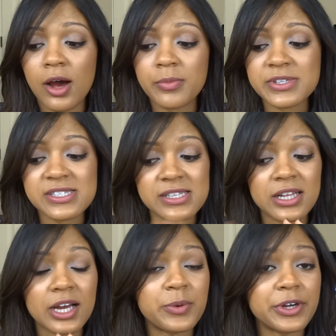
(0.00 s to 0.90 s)
This is a
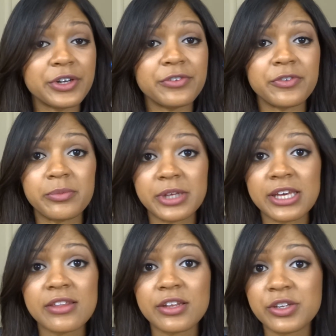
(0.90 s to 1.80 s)
lot quicker for
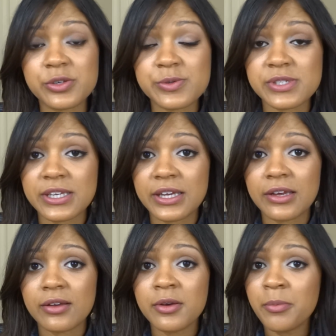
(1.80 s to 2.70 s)
me than
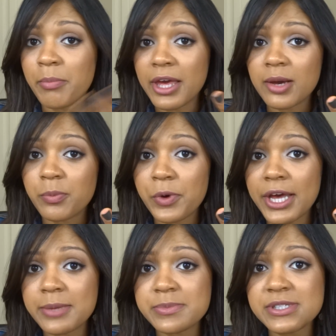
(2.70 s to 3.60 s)
using makeup
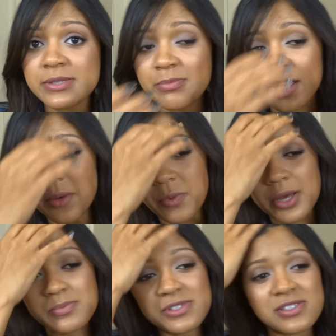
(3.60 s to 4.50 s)
wipes. Makeup
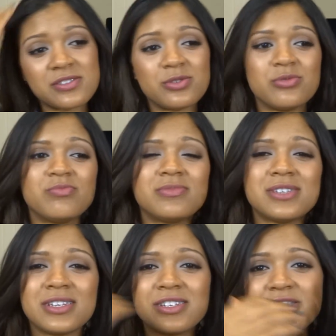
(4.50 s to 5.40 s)
wipes, you
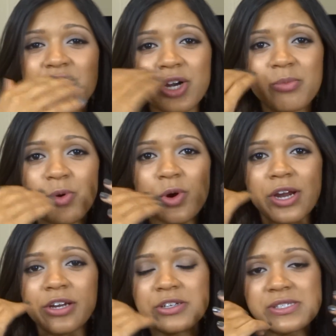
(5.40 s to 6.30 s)
tend to tug more
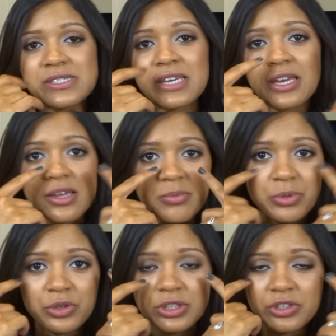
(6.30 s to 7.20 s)
at your skin,
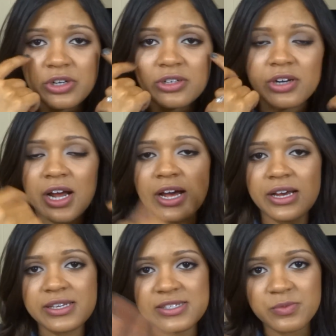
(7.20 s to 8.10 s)
pull at your under
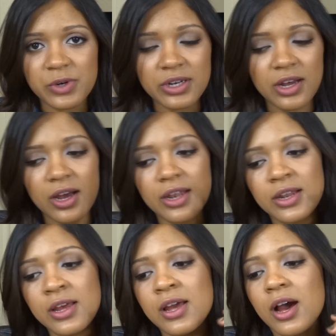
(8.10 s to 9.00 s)
eyes and whatnot.
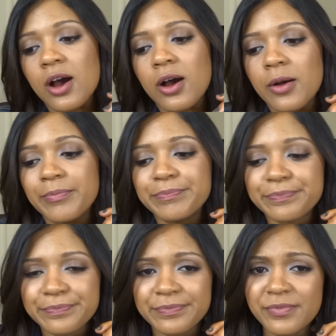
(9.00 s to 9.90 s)

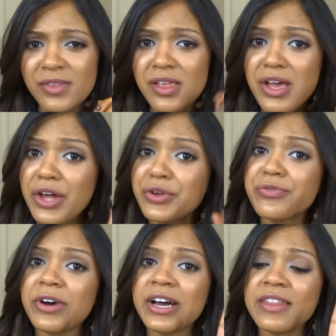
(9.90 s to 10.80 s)
I do
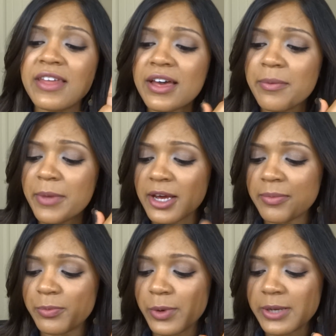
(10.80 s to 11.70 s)
find that
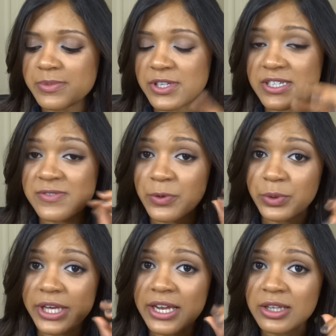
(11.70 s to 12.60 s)
makeup wipes
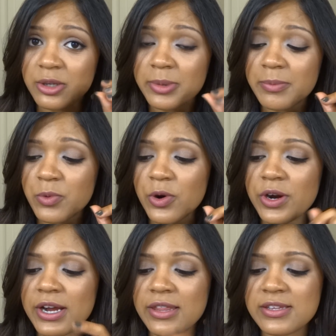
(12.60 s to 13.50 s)
exfoliate a little bit more,
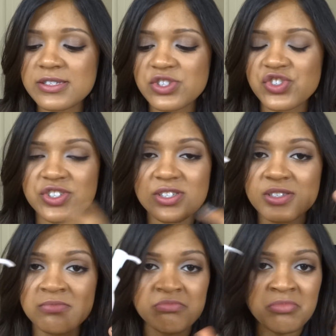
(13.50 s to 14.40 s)
and this is
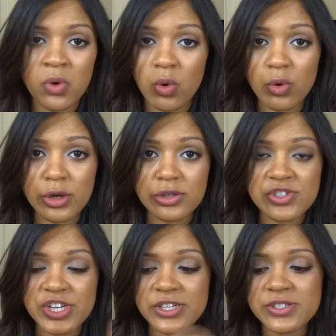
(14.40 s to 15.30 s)
just oil
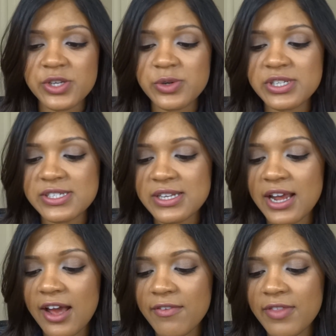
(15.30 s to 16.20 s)
gel, so it doesn't
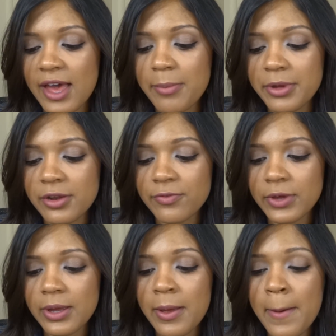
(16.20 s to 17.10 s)
have that
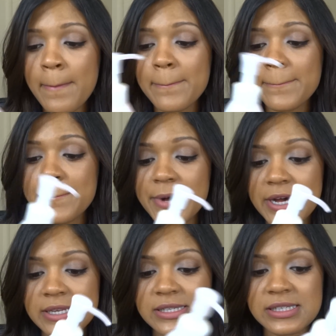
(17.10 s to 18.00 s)
benefit,
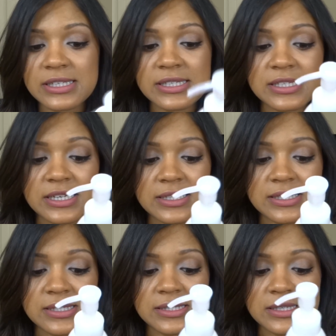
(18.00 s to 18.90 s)
but it
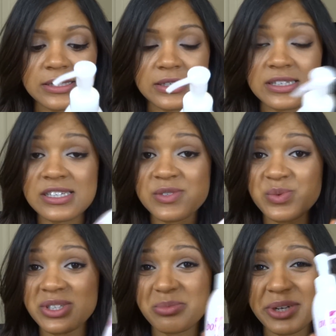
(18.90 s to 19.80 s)
does
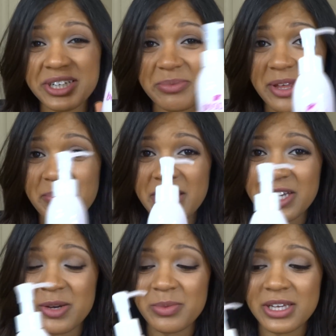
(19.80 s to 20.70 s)
really break up that
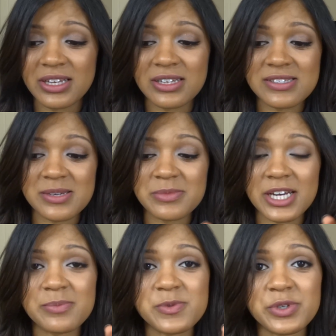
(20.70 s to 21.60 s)
makeup. And
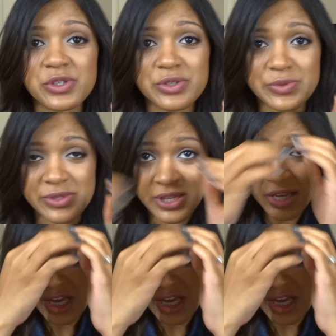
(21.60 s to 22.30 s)
sometimes when you use